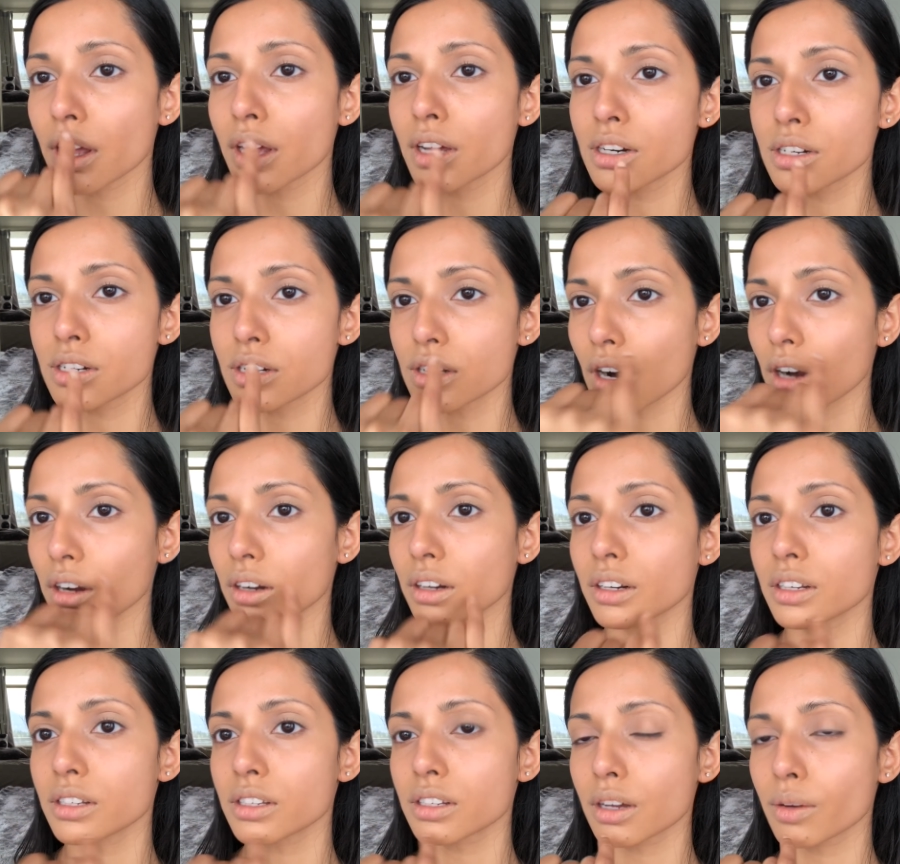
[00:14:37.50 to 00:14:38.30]

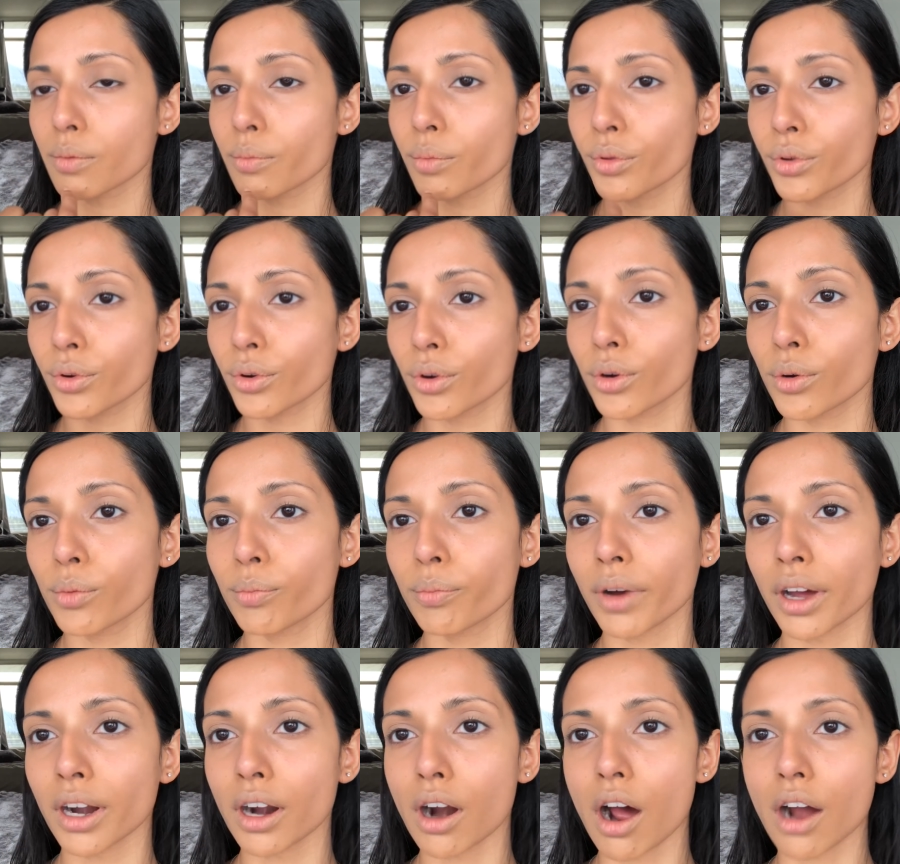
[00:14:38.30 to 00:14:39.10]
darkness come through,
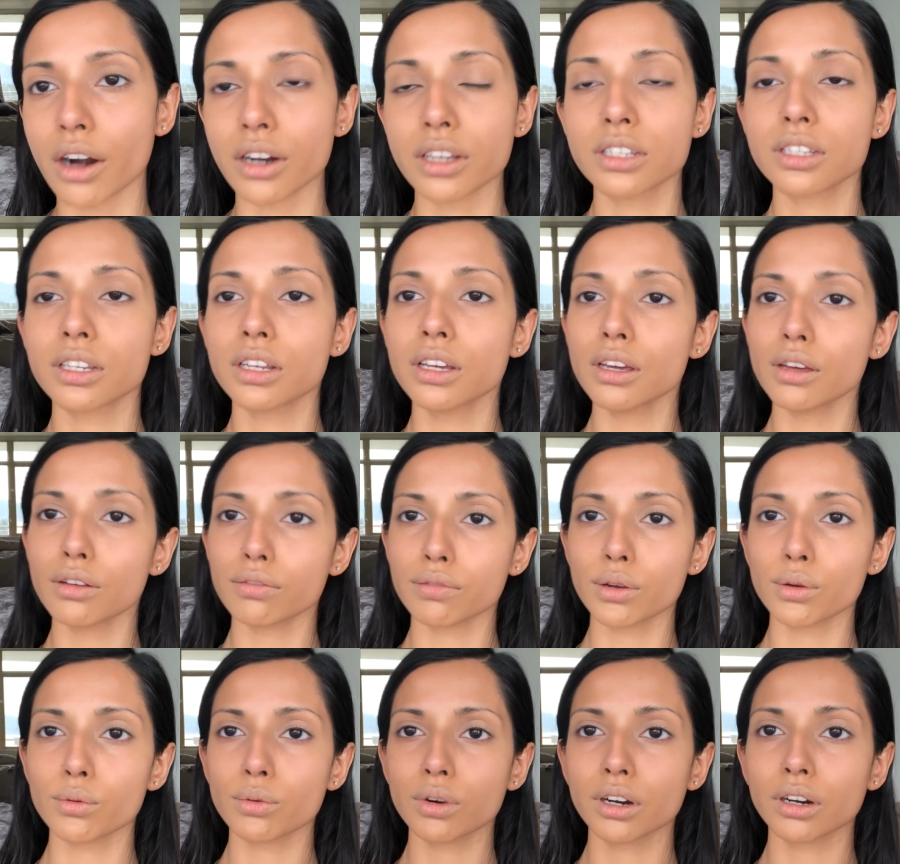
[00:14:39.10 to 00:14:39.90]
but honestly, if
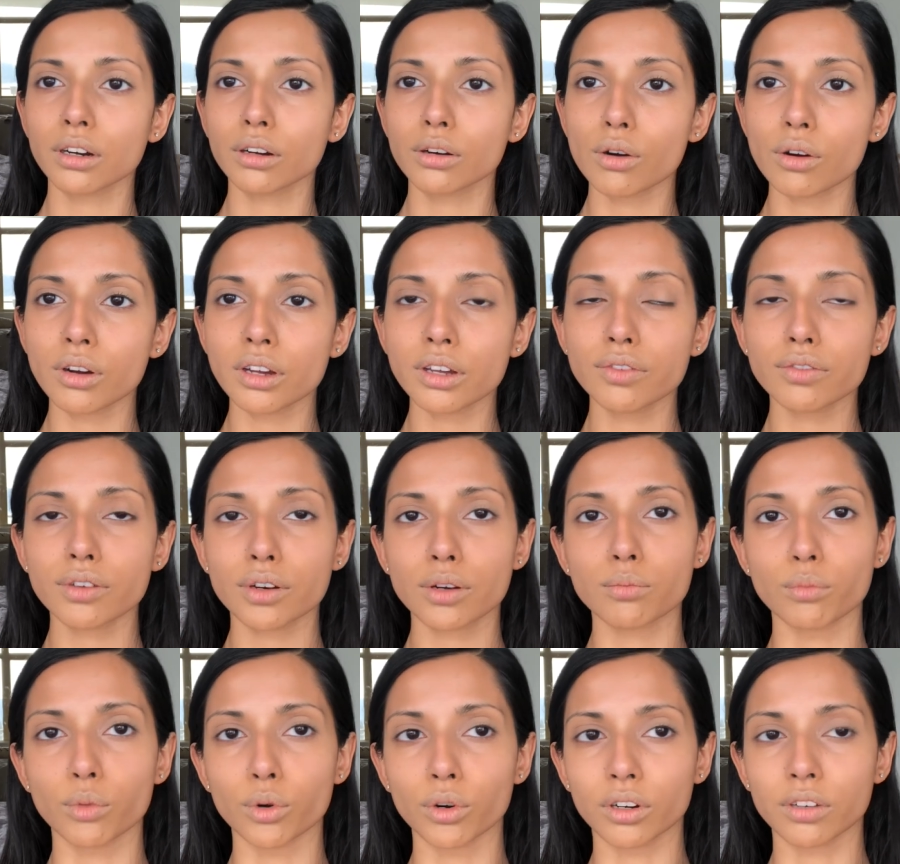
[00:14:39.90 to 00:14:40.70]
you were going for
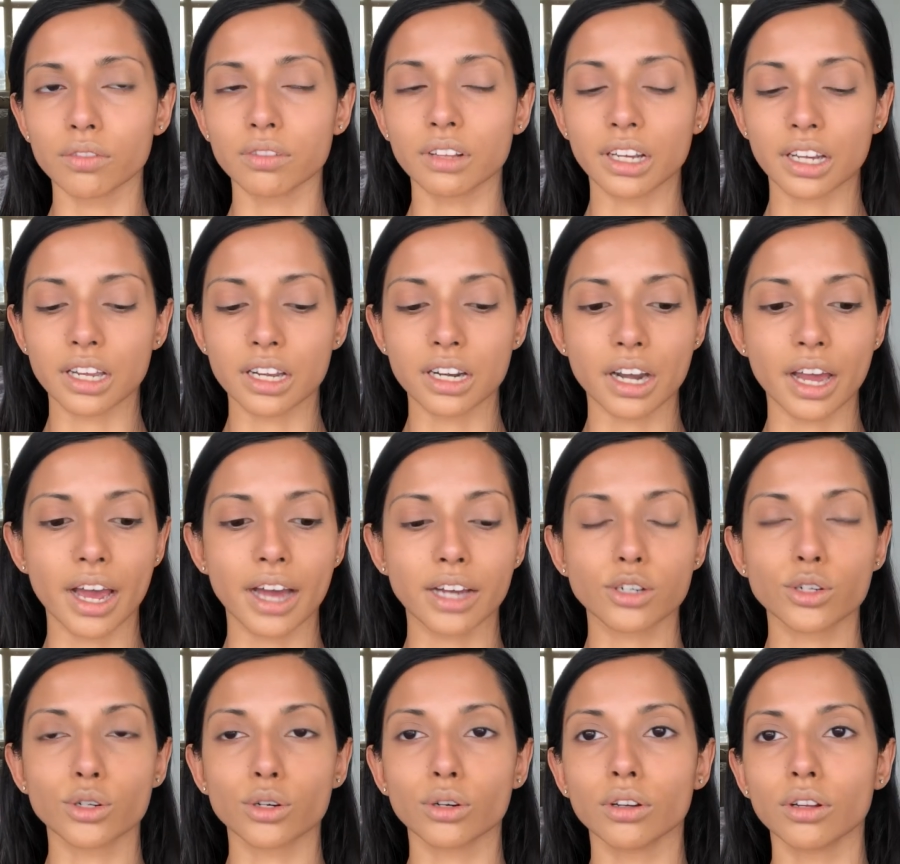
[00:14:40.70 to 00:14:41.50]
more of like a
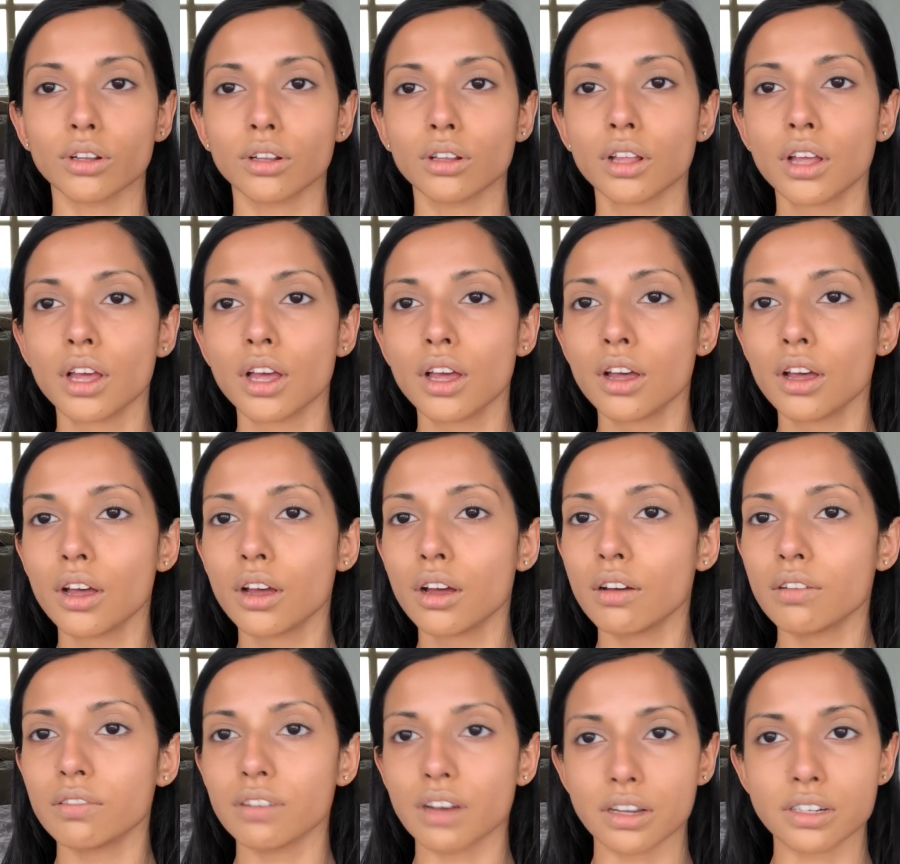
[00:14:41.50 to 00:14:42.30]
natural
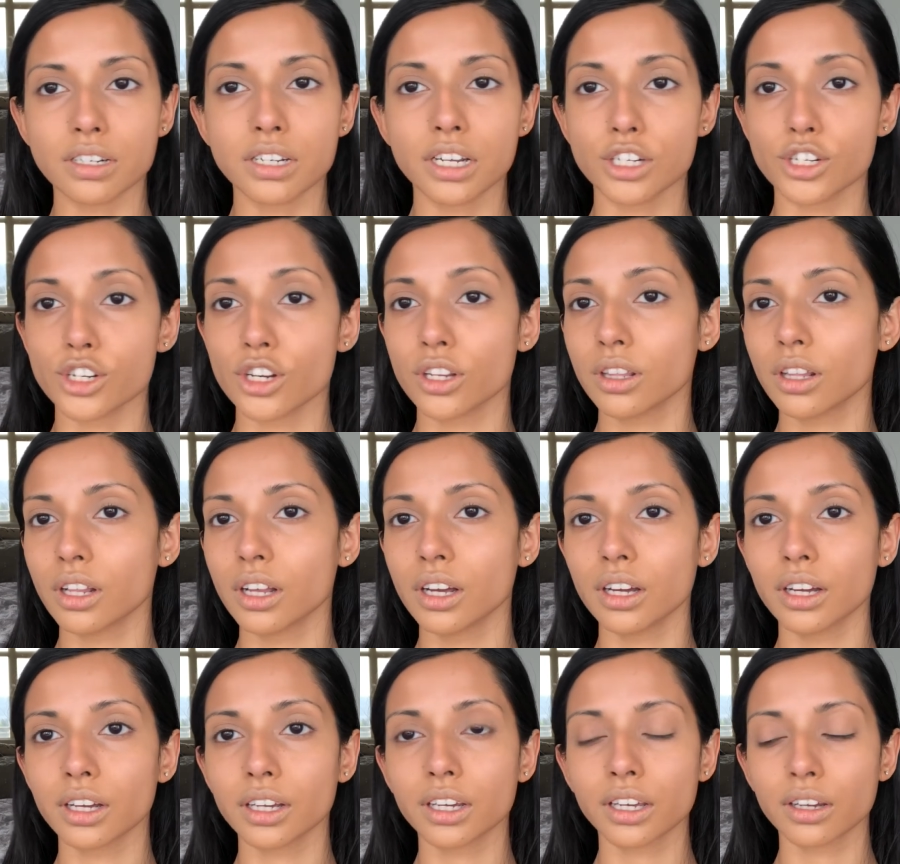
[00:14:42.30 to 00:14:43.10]
foundation
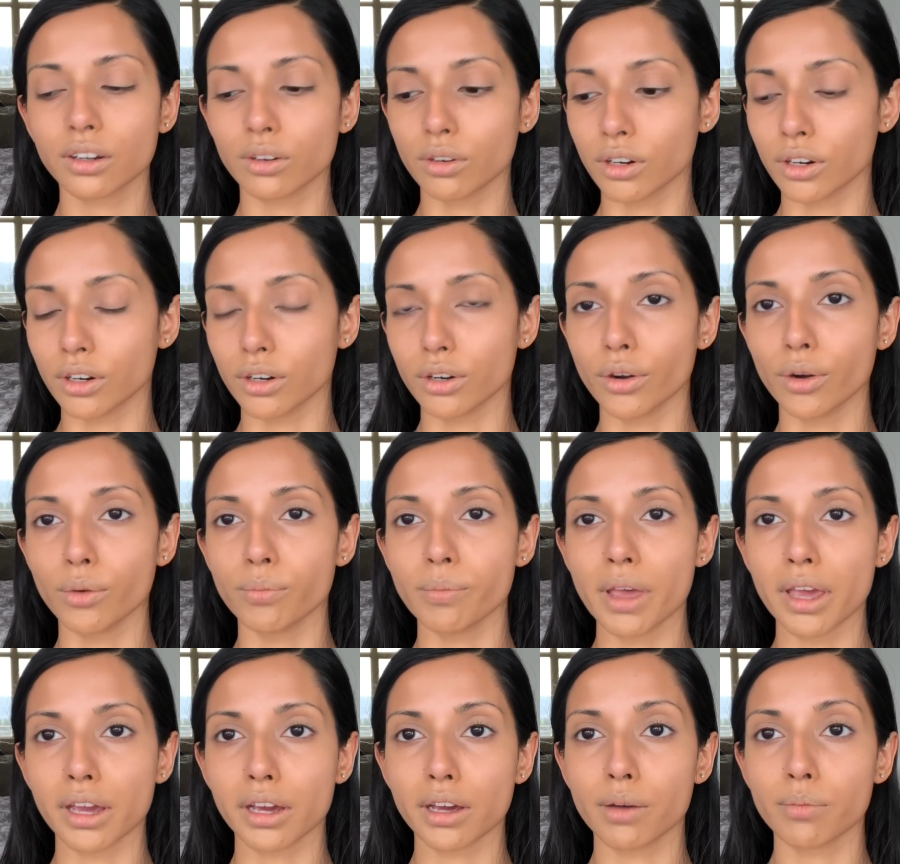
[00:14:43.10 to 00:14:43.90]
look or no
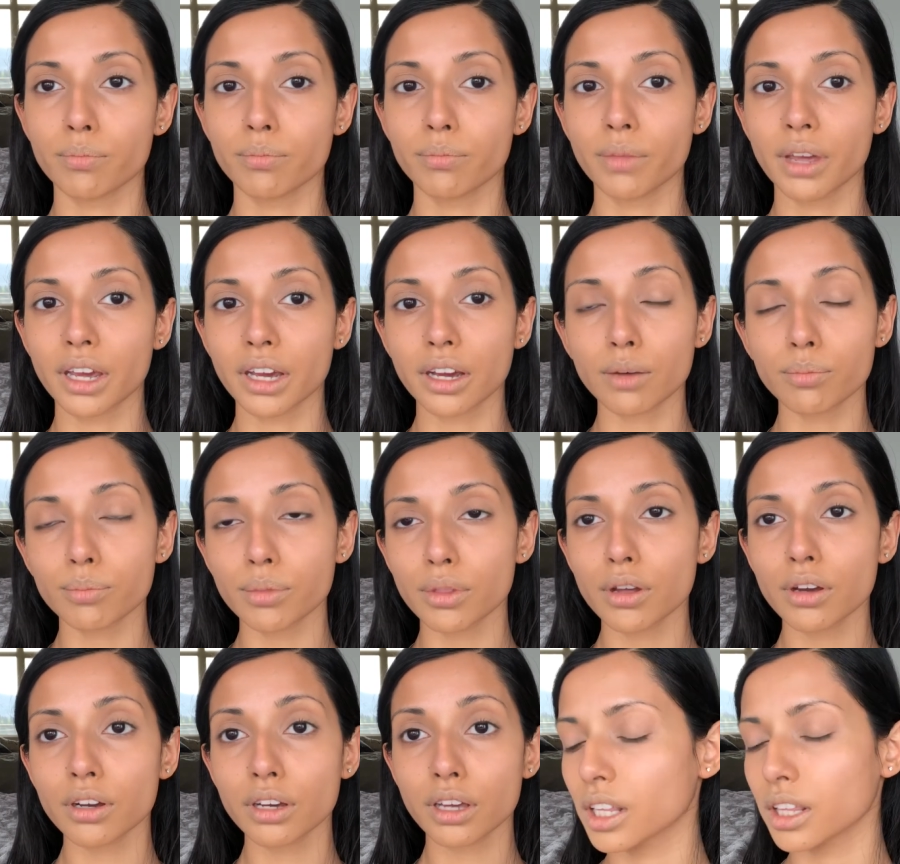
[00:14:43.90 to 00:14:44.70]
makeup
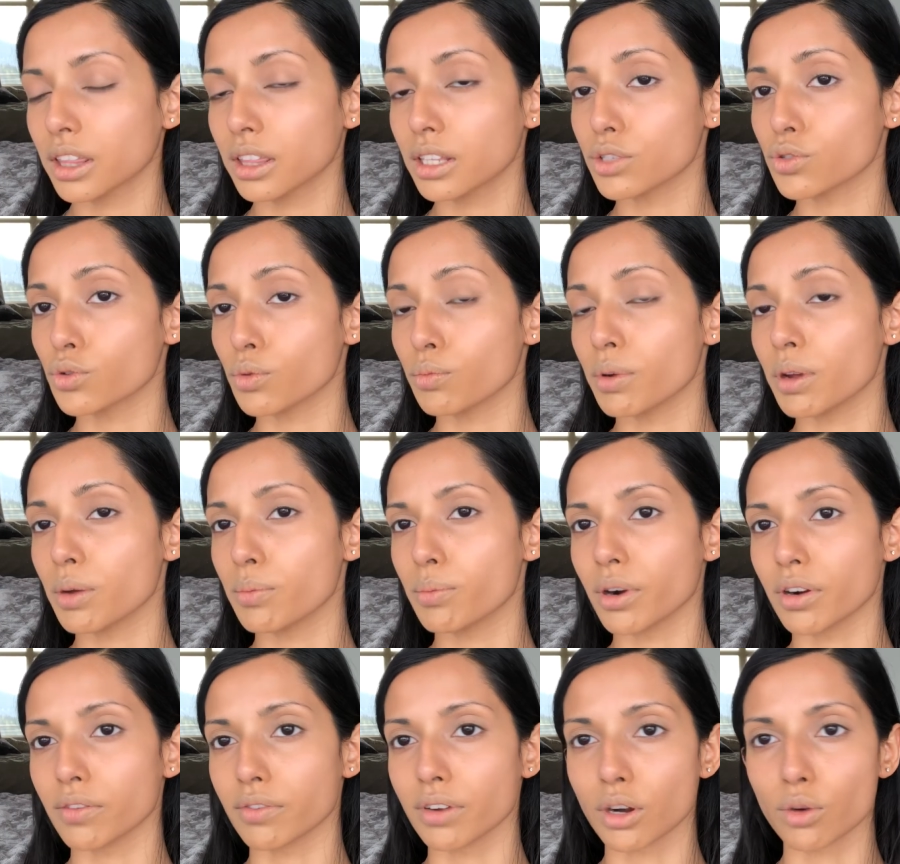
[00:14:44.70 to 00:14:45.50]
look, this would be a
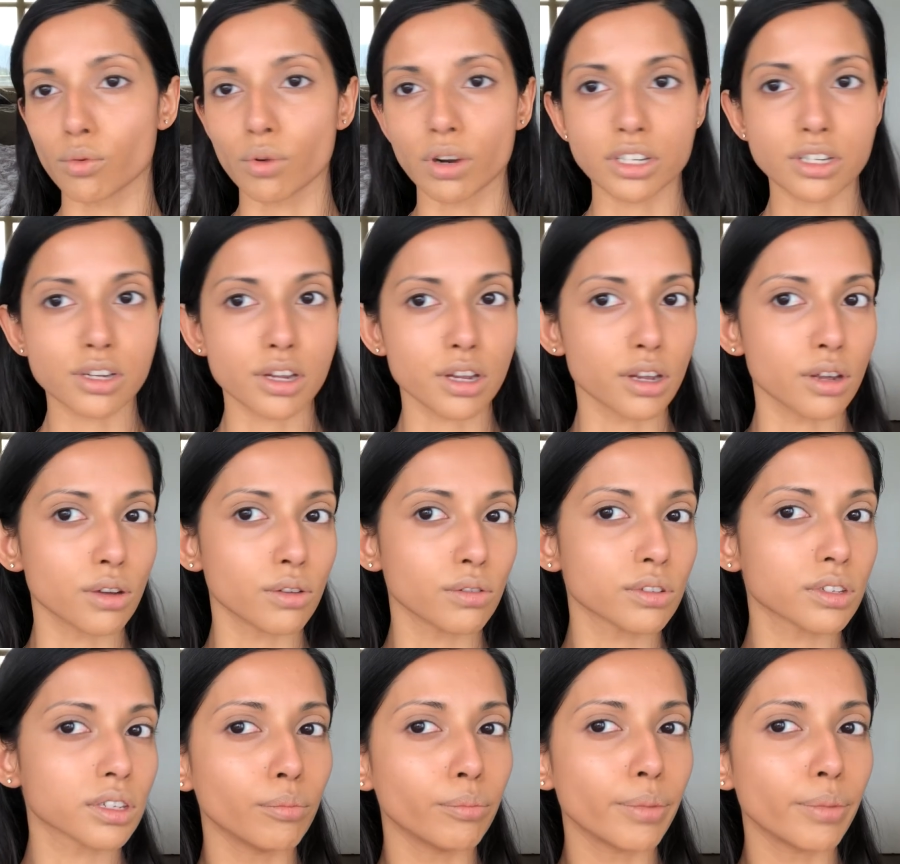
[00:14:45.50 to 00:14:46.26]
perfect one to use.